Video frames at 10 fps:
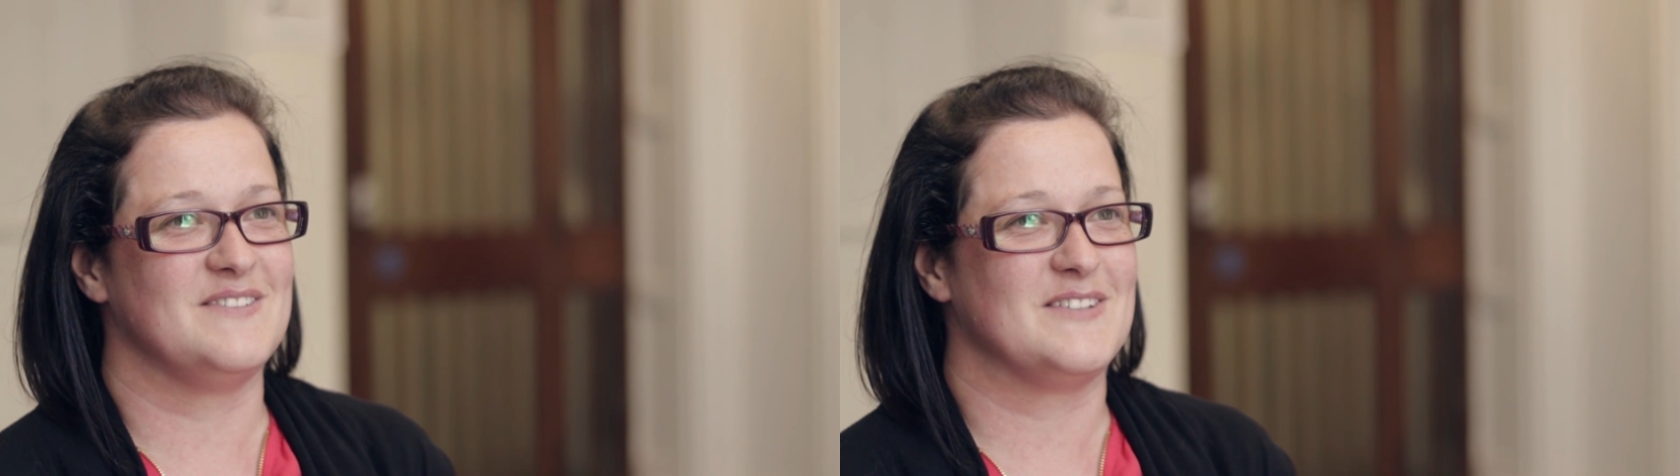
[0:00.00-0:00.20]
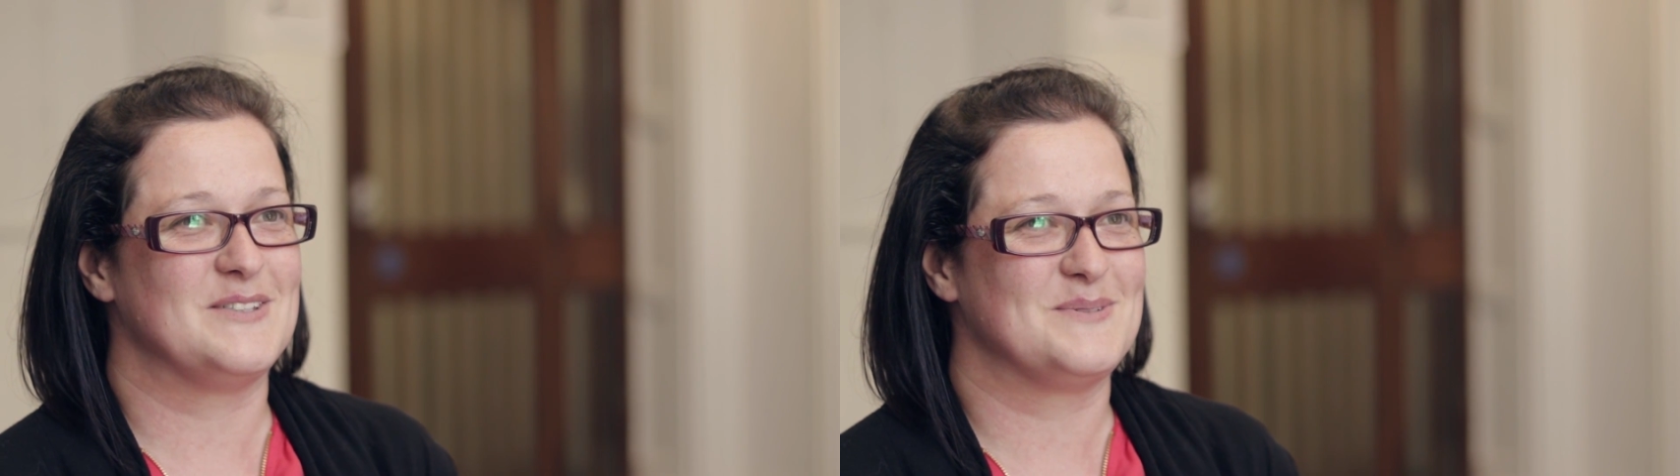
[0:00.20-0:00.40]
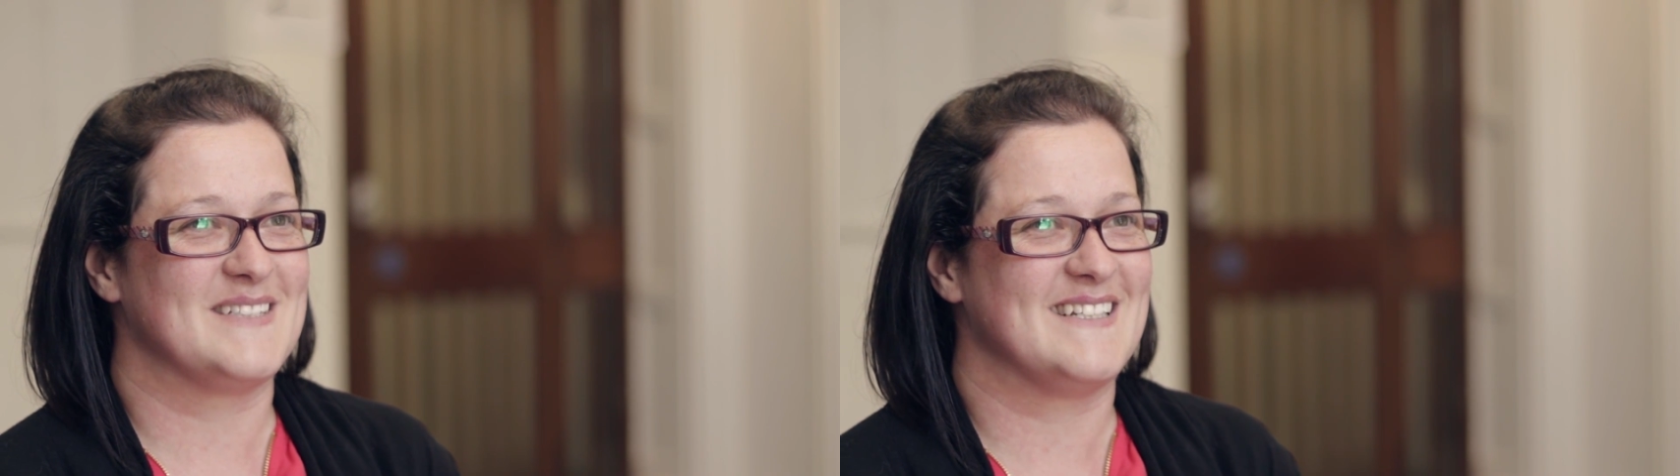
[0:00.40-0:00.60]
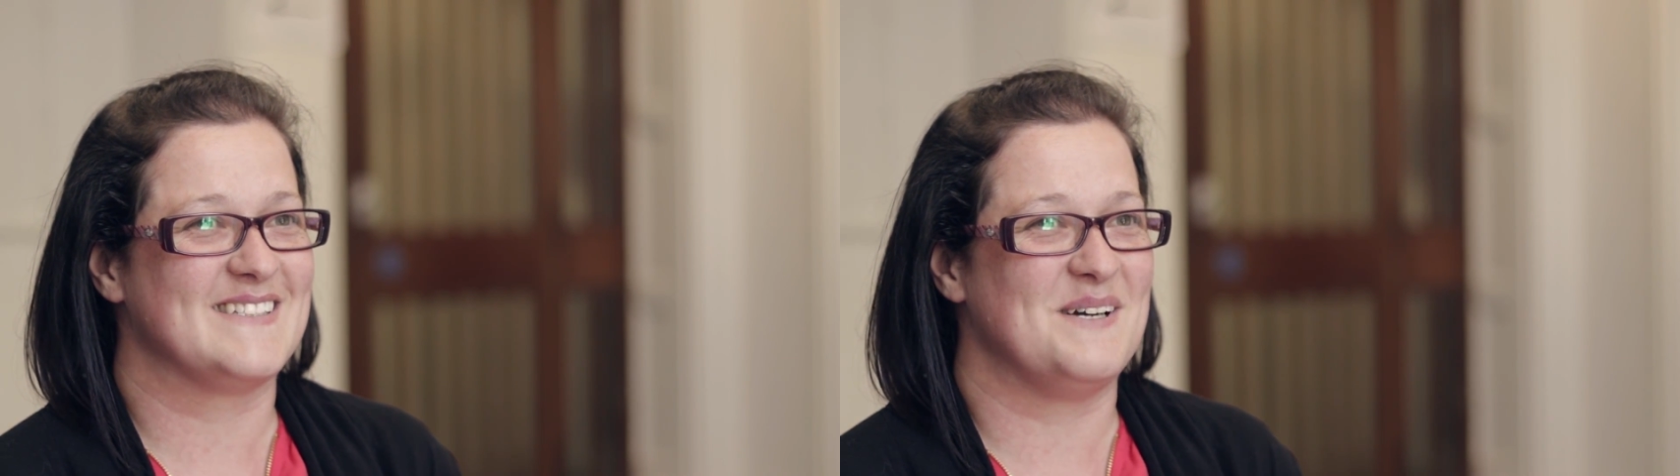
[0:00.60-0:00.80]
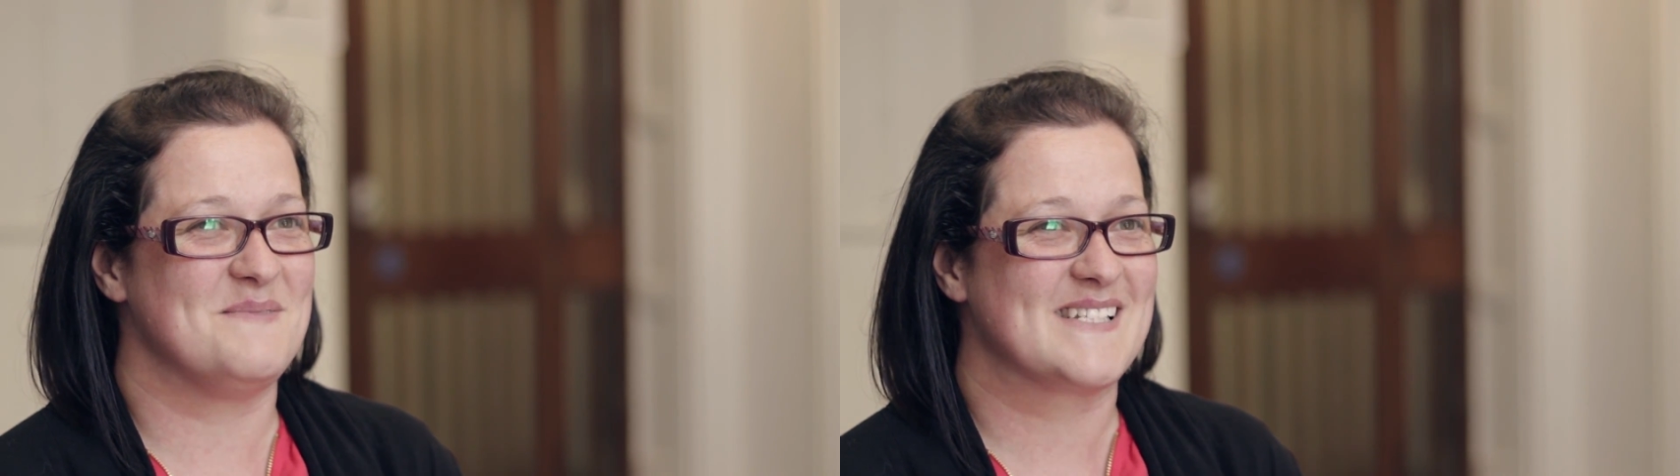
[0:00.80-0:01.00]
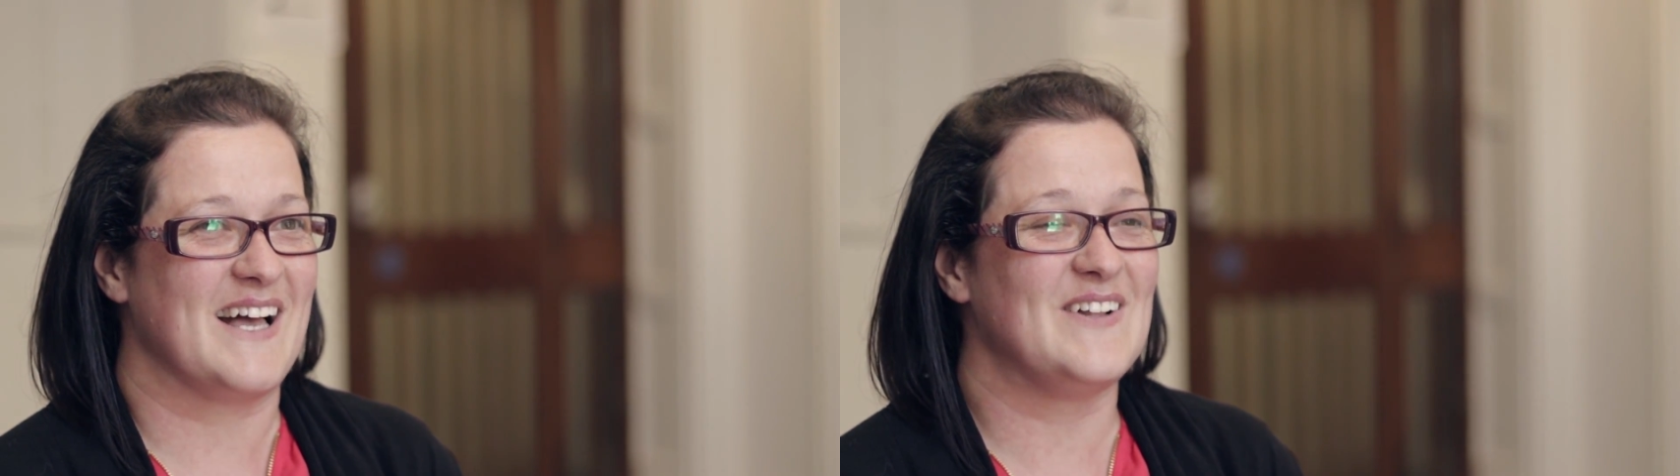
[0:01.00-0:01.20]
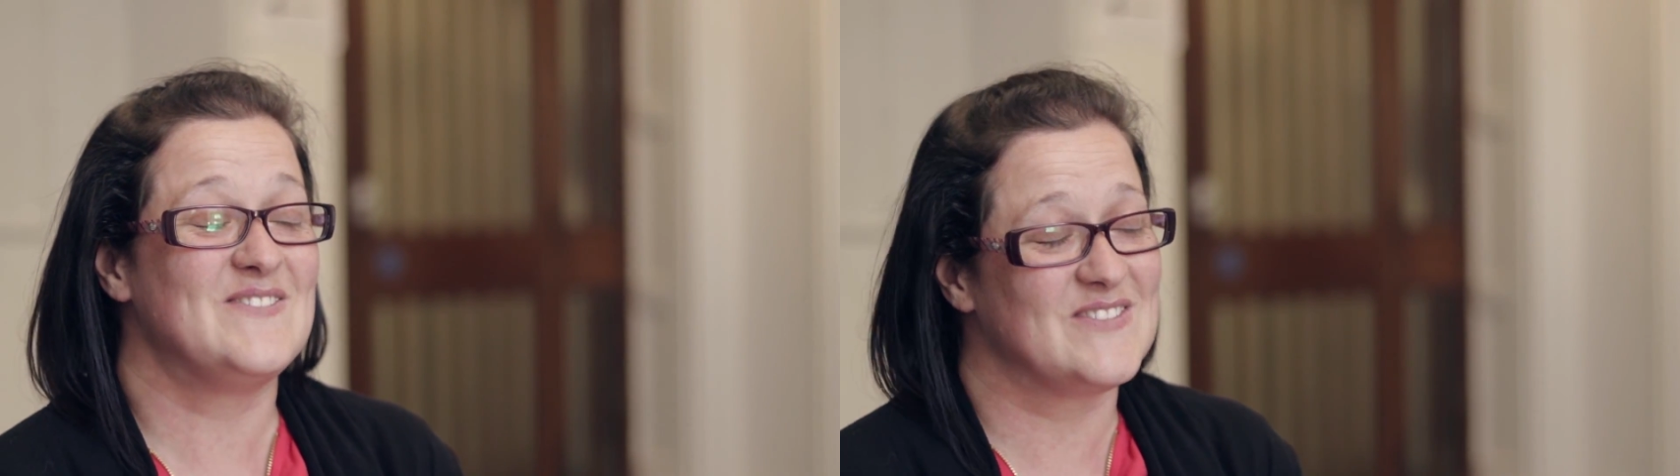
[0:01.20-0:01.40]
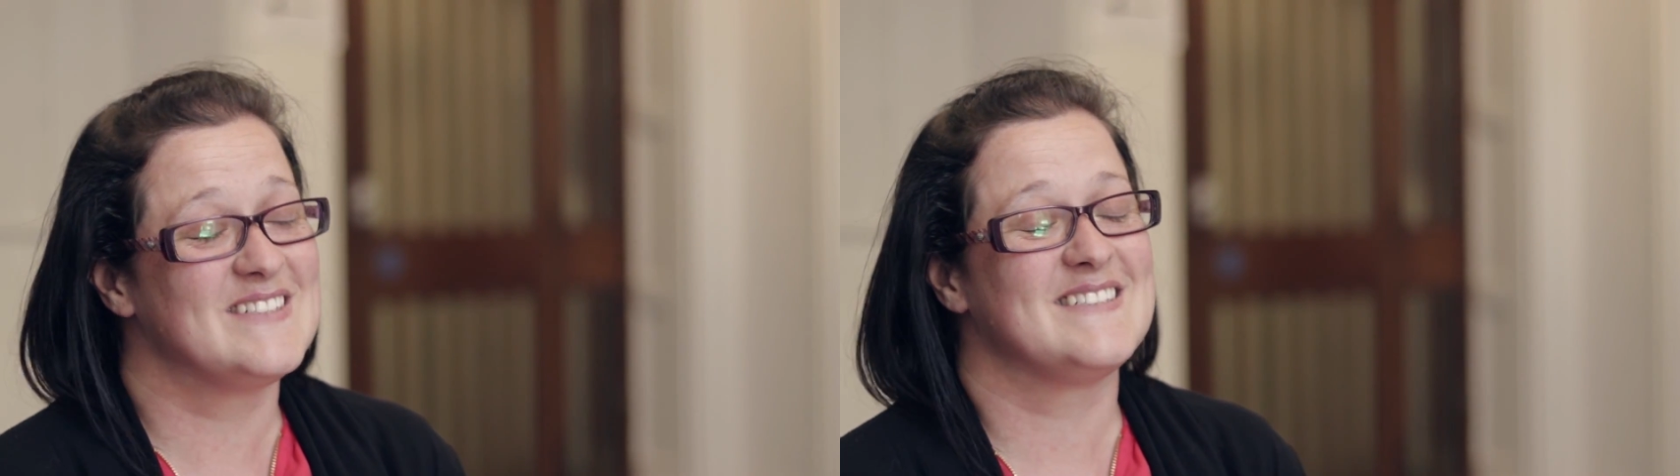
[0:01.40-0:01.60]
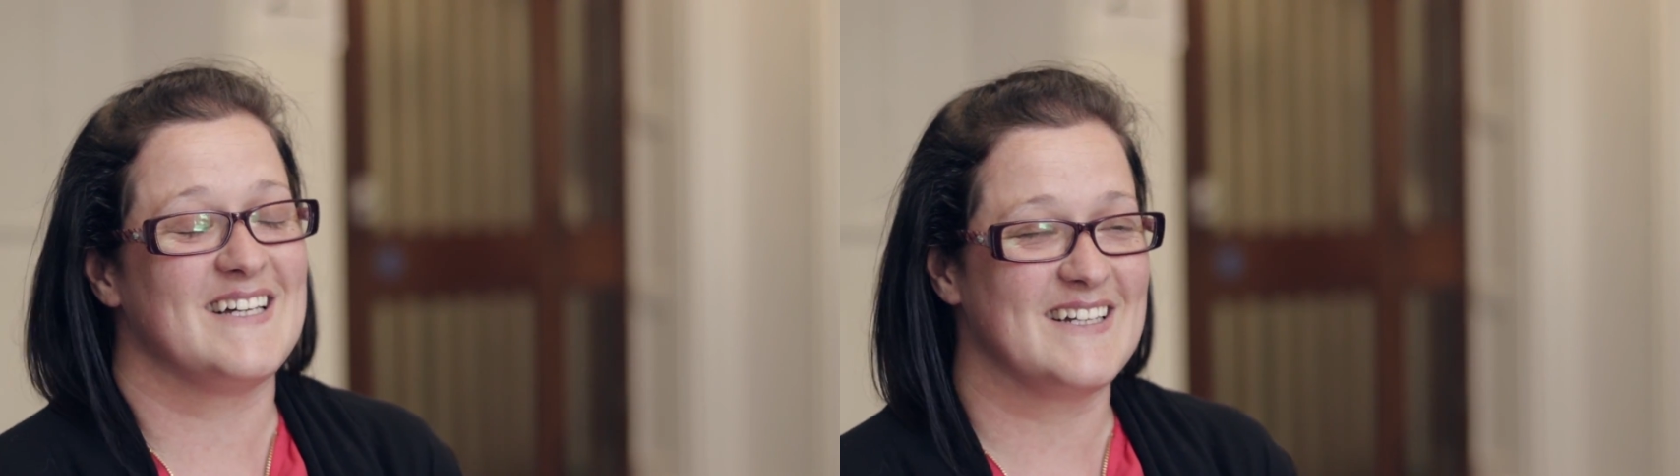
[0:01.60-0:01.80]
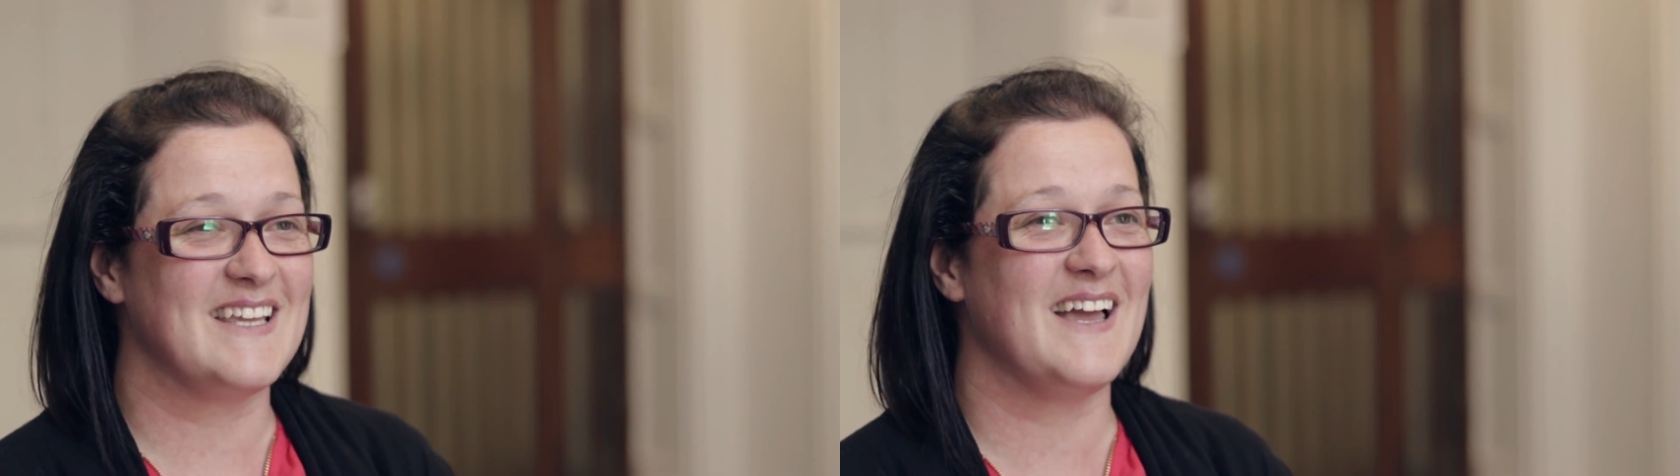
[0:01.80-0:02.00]
if I do say so myself,
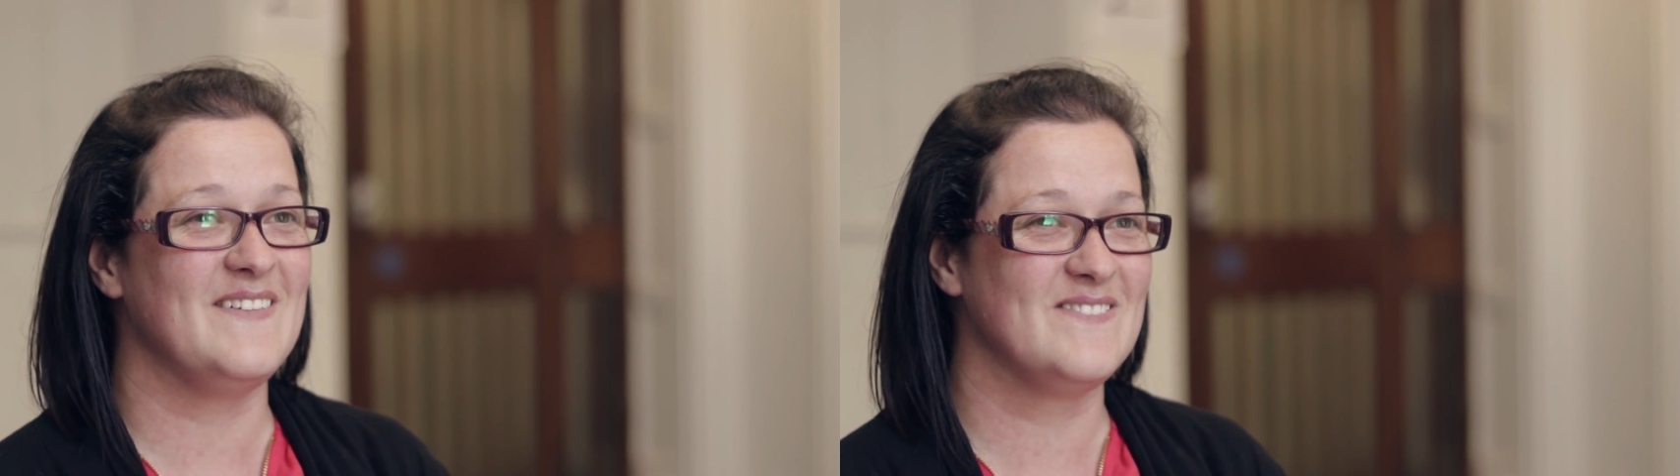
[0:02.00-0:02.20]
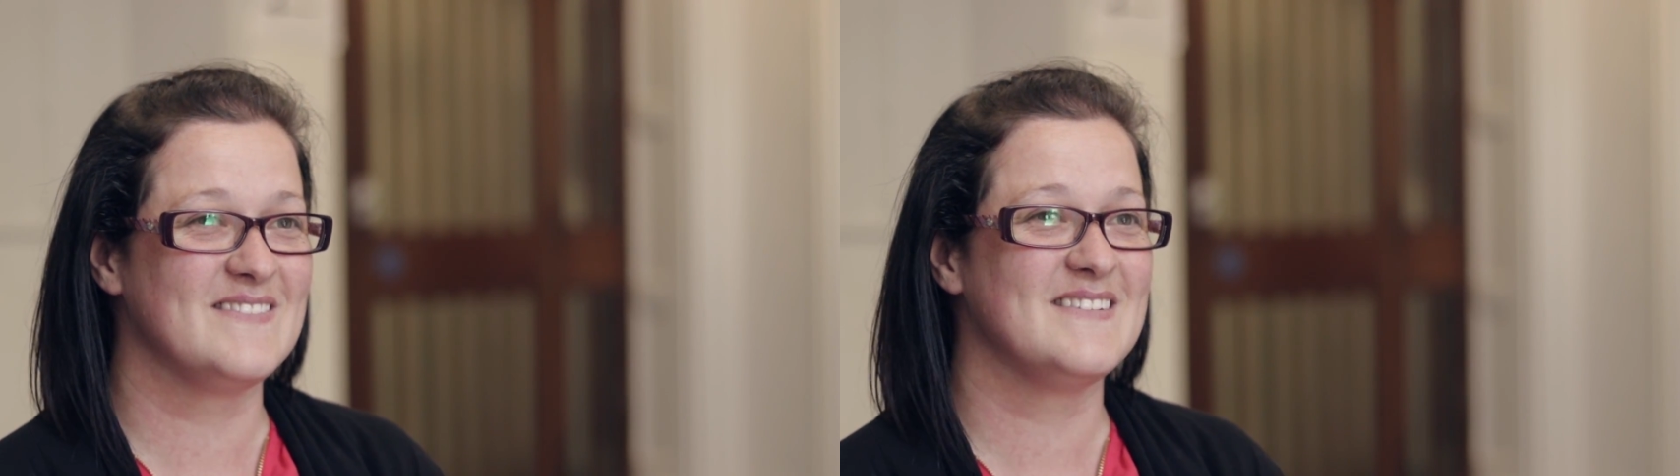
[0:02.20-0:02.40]
so yeah.